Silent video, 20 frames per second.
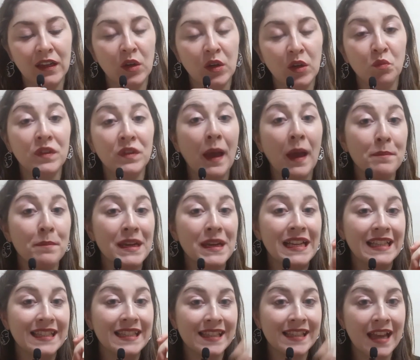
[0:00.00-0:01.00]
With that being
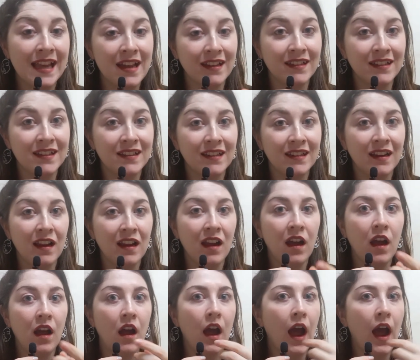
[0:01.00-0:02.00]
said,
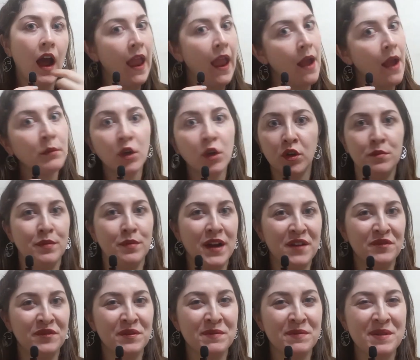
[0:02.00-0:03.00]
I am going to buy
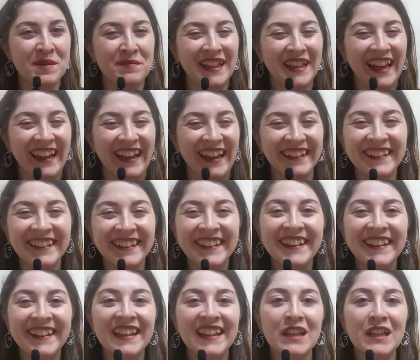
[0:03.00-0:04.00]
from them again,
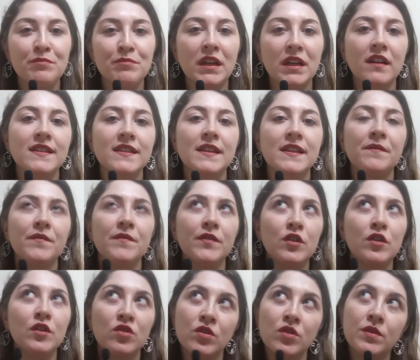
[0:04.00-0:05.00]
because the
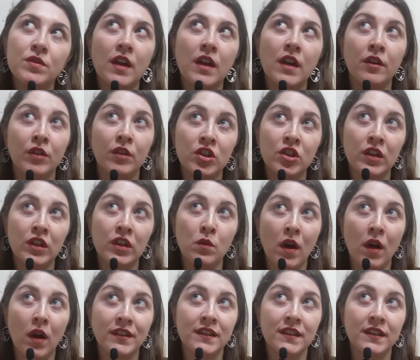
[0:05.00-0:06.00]
shoes I originally
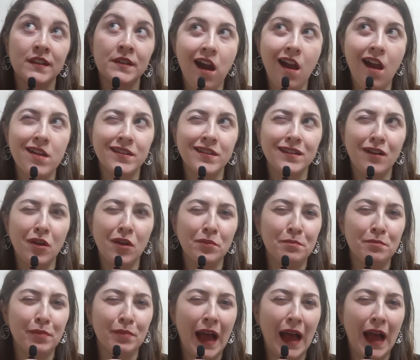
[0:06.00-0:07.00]
wanted, is it called
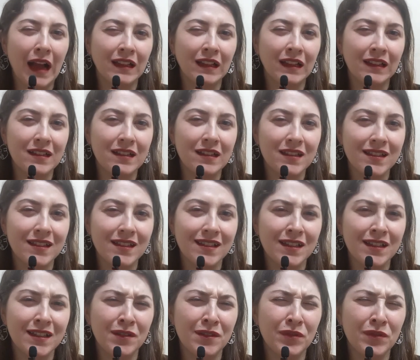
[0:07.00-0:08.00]
backless,
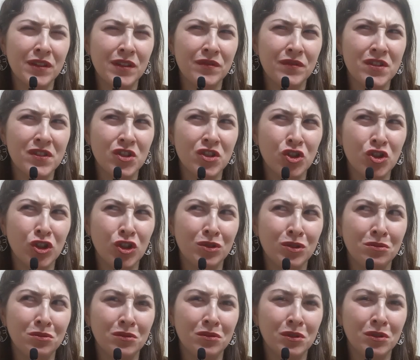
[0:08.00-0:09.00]
even if it's a shoe?
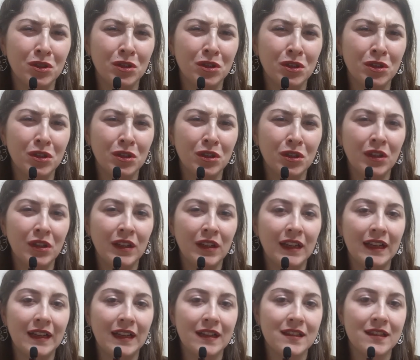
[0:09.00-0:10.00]

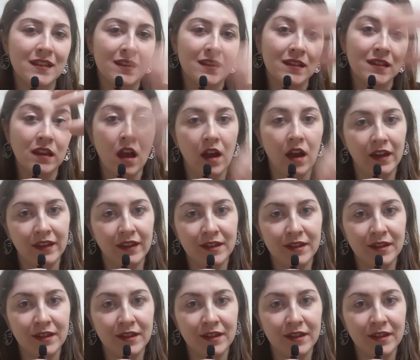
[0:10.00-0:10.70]
It's a slide.